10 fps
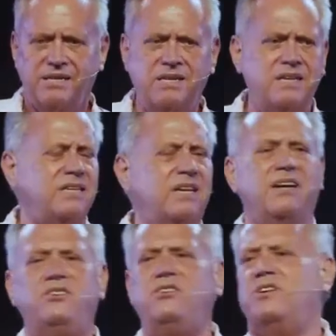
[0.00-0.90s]
Denise and
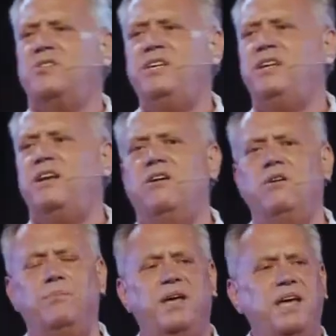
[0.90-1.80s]
I do not sit at
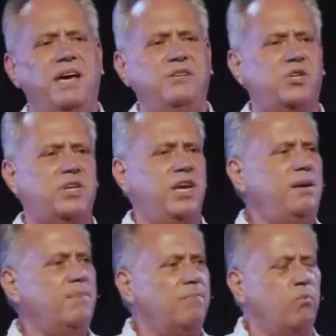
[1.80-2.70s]
home and
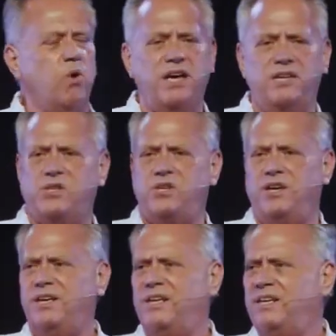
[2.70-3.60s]
scheme up ways to...